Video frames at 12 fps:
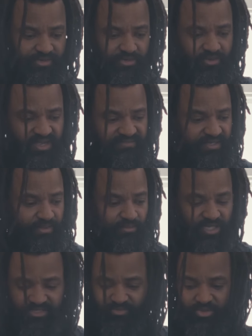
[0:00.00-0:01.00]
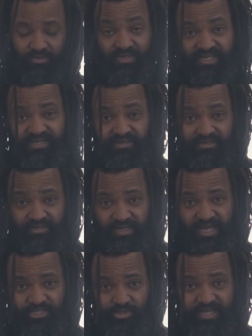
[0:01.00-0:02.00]
you know having multiple layers
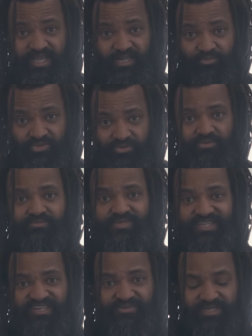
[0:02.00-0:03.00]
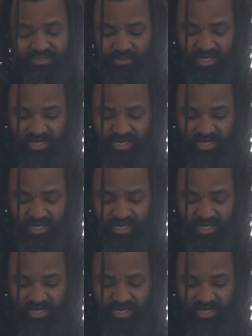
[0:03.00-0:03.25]
actually help you increase your